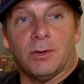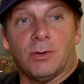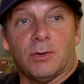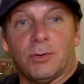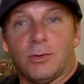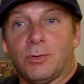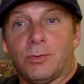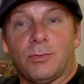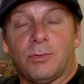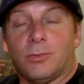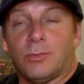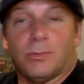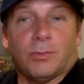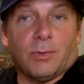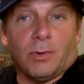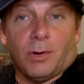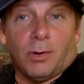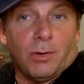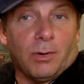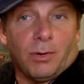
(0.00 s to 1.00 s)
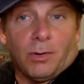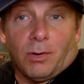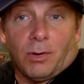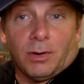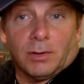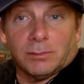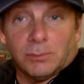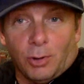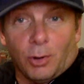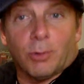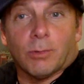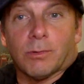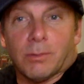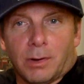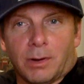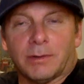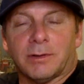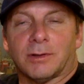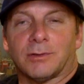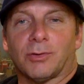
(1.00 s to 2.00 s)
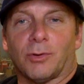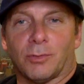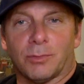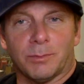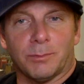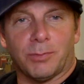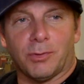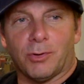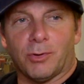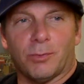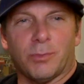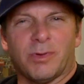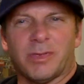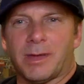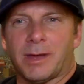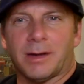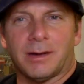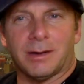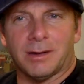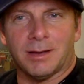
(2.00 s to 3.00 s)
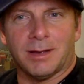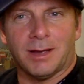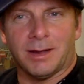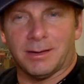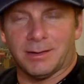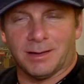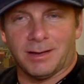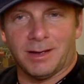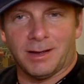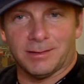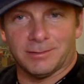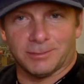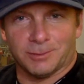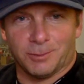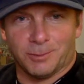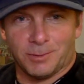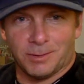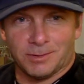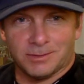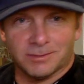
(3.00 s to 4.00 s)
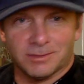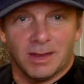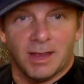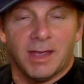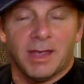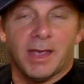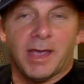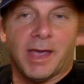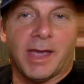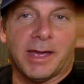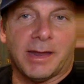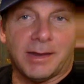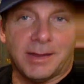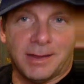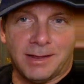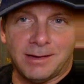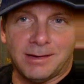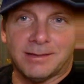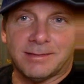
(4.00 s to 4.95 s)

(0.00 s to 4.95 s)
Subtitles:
who are lower on the totem pole without any kind of consequence. And in a